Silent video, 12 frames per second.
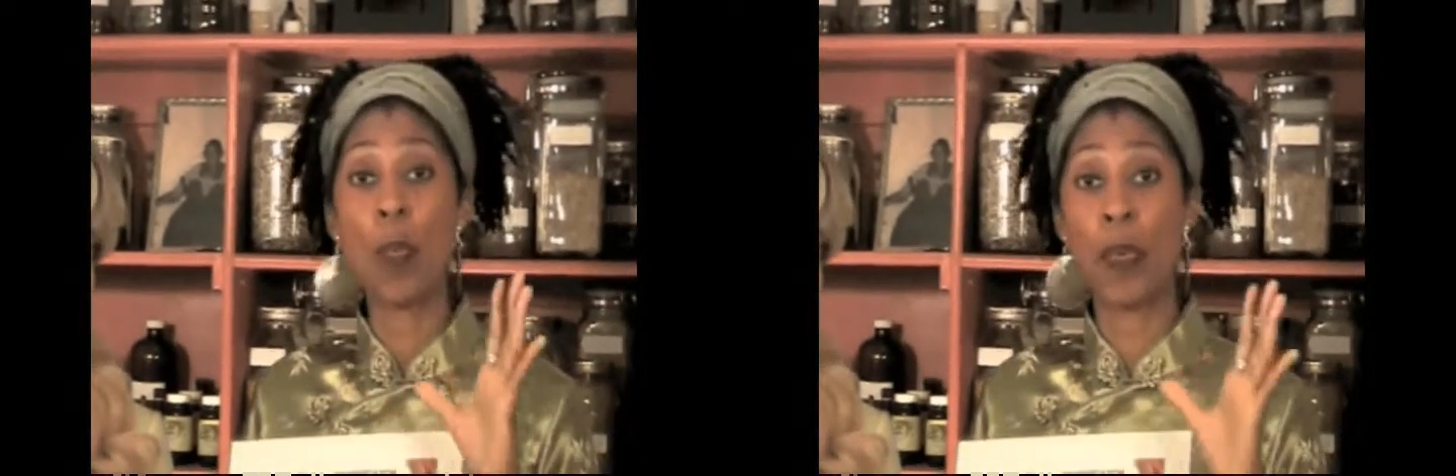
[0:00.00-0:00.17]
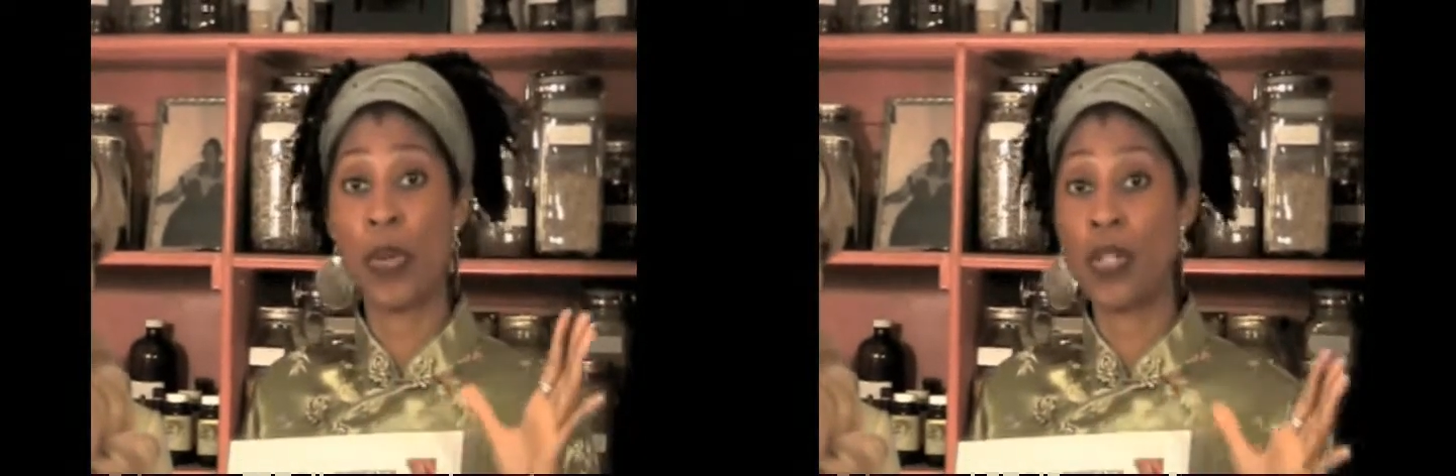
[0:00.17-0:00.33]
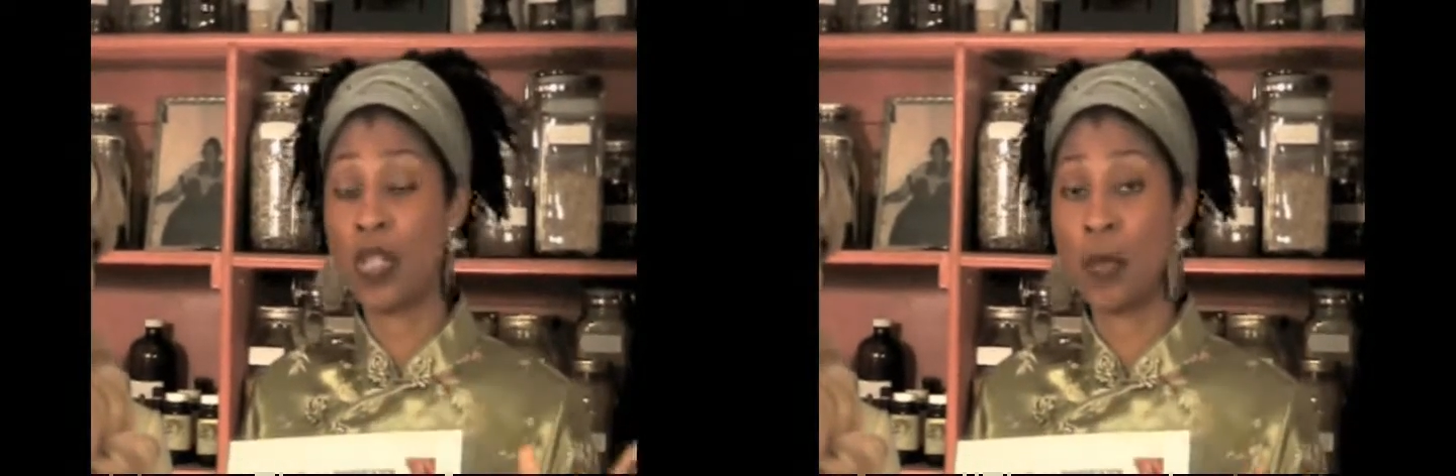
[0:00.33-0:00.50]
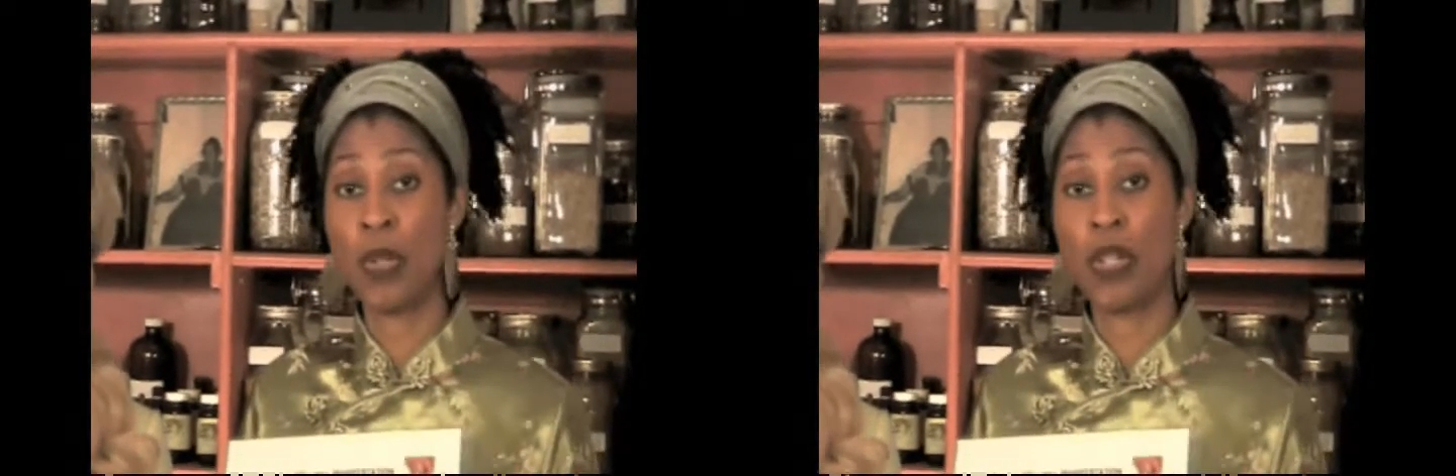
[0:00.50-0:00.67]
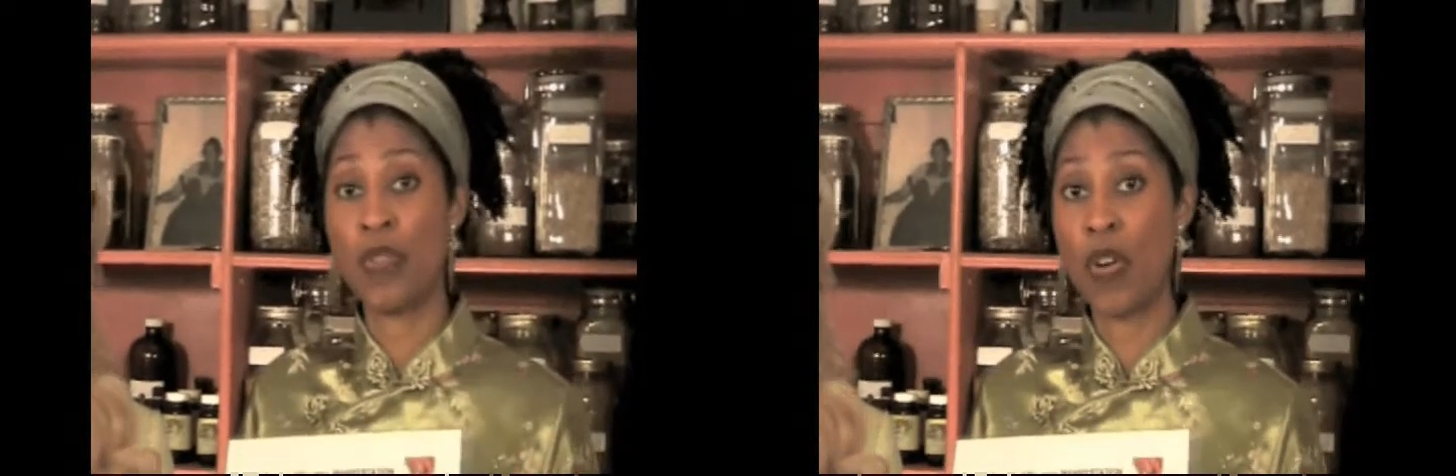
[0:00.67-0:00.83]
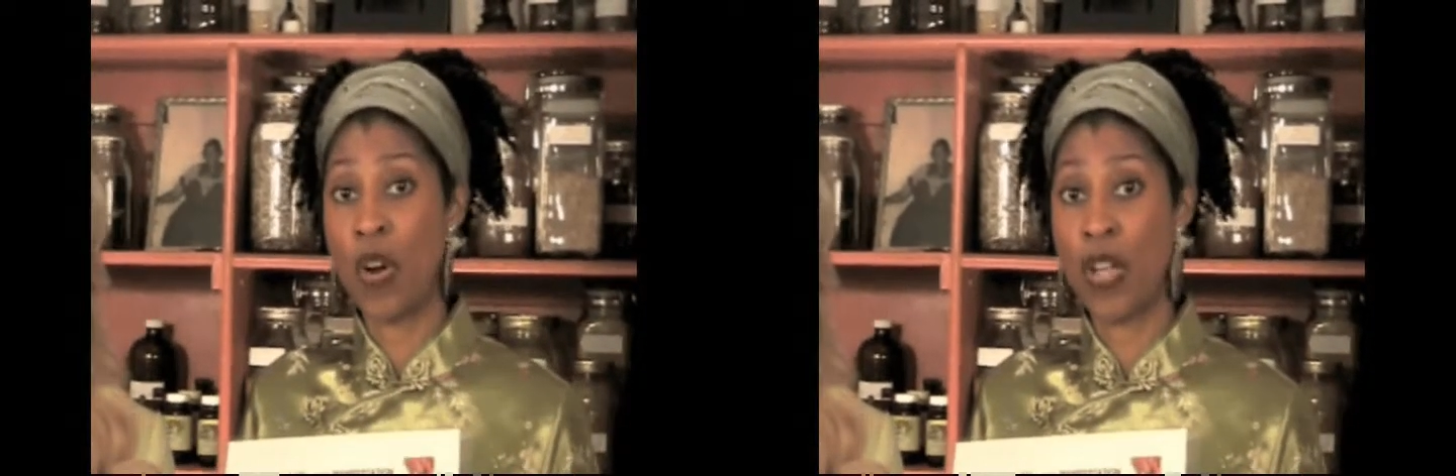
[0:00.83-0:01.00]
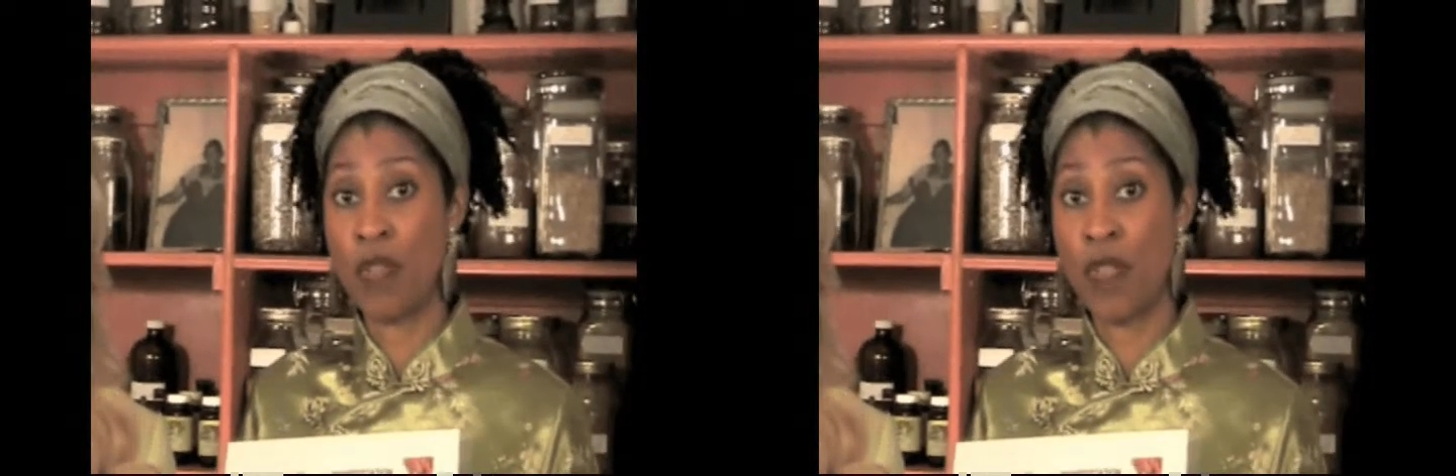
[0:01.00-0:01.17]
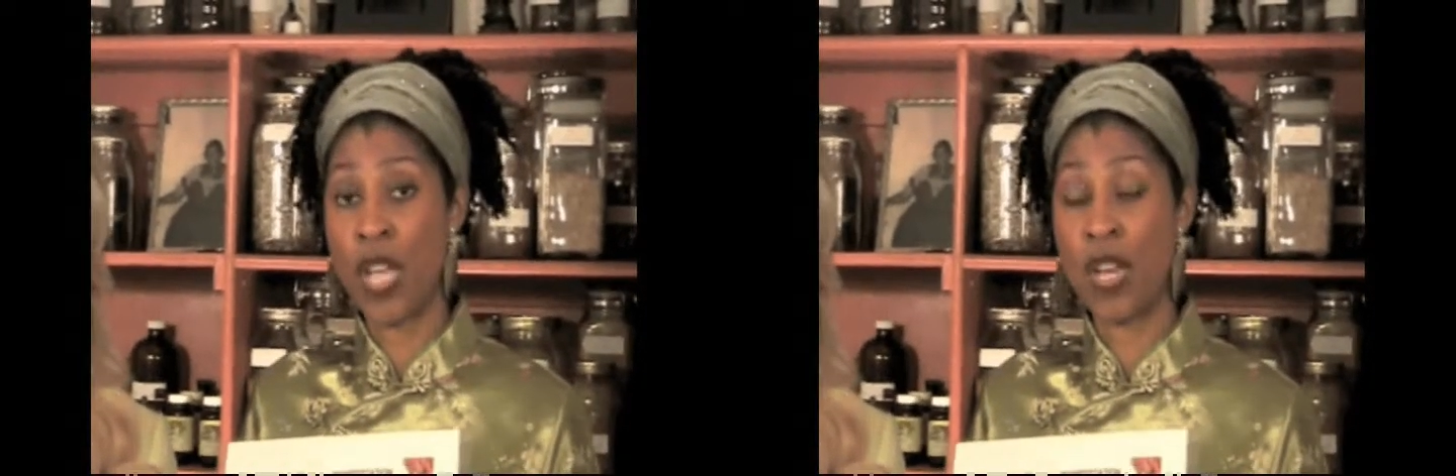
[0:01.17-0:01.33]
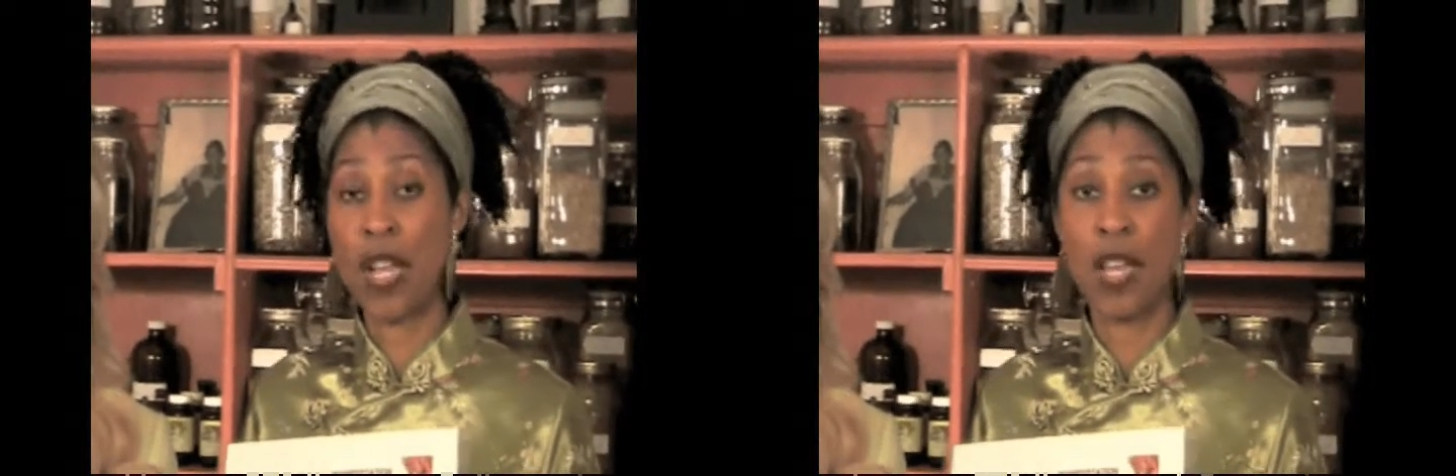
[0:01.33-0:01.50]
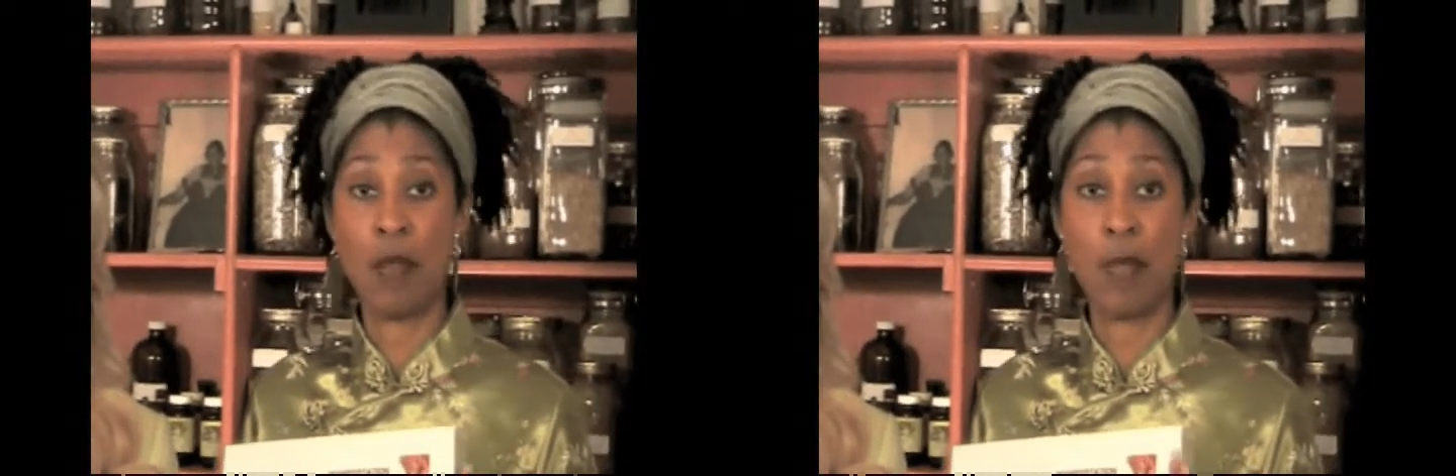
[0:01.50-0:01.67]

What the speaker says: principle of Ayurveda and